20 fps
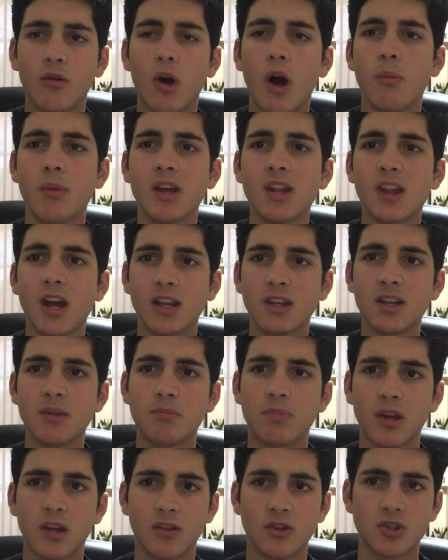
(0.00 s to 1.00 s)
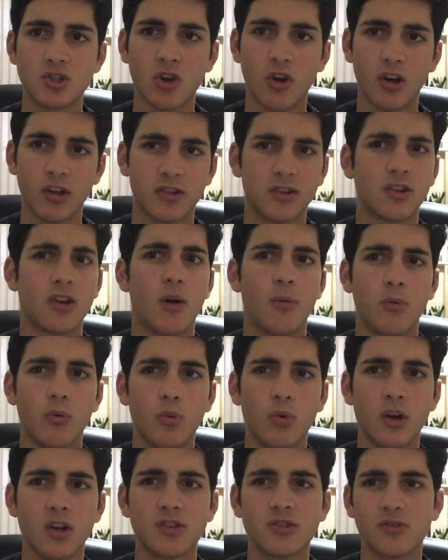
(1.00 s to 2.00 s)
I mean, they did beat the Giants a couple
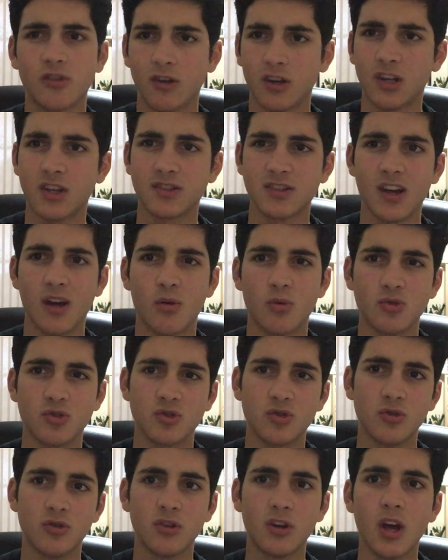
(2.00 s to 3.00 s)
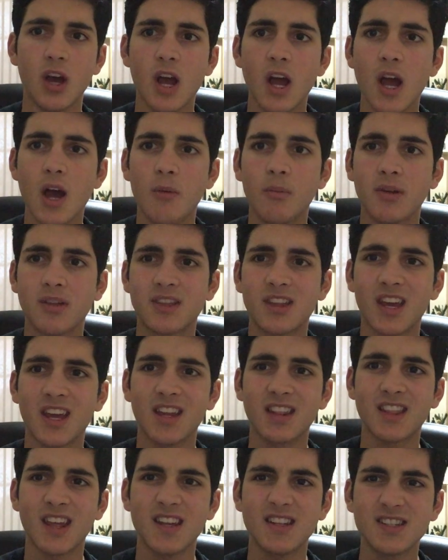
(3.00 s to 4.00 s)
of weeks, so I guess that was good.
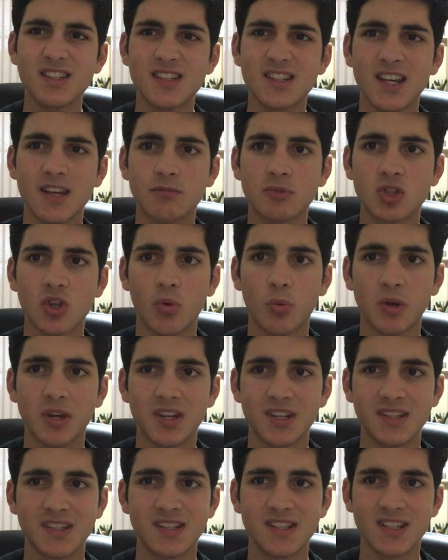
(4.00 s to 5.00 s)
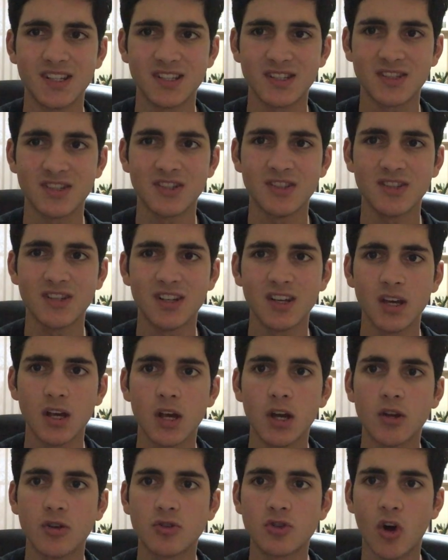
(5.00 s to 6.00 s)
But they just seem so inconsistent.
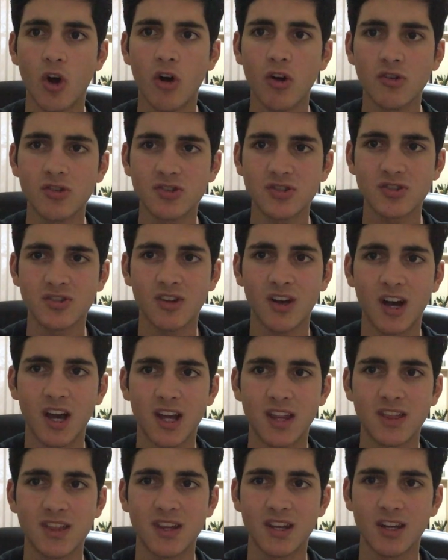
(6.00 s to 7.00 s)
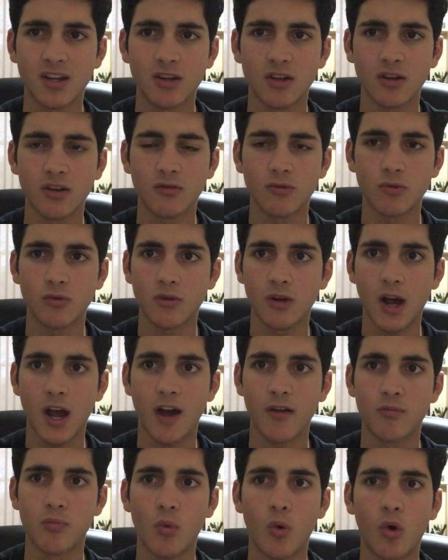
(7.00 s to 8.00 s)
Dogs, I think,
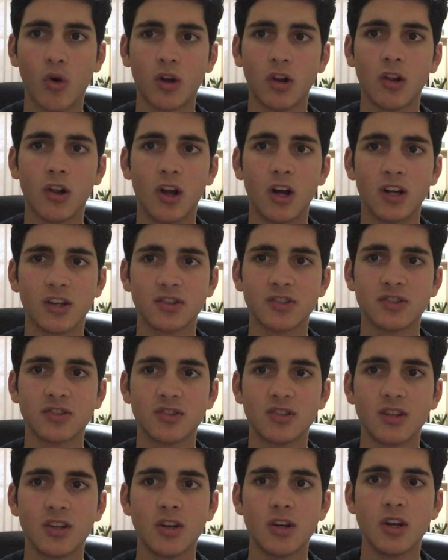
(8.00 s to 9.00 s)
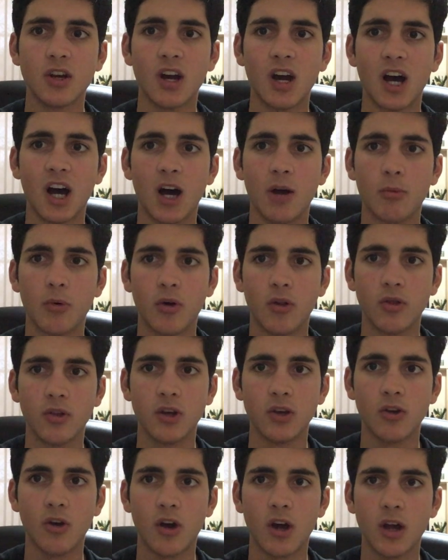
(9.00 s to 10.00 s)
have more class on the
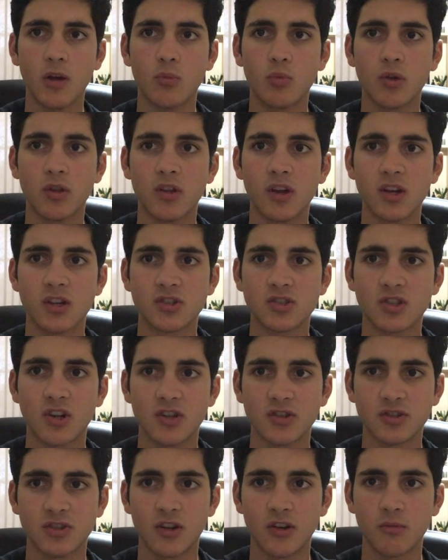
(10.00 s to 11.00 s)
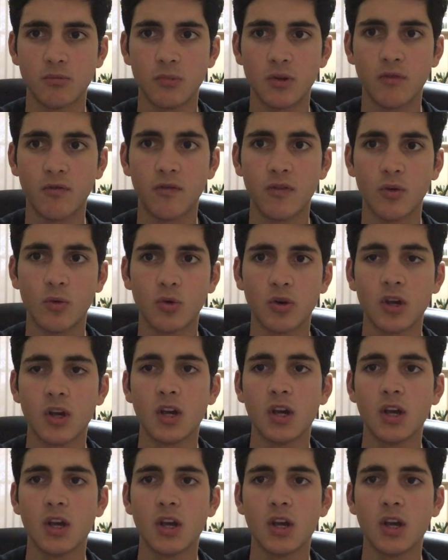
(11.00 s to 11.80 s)
night with their star-studded midfield.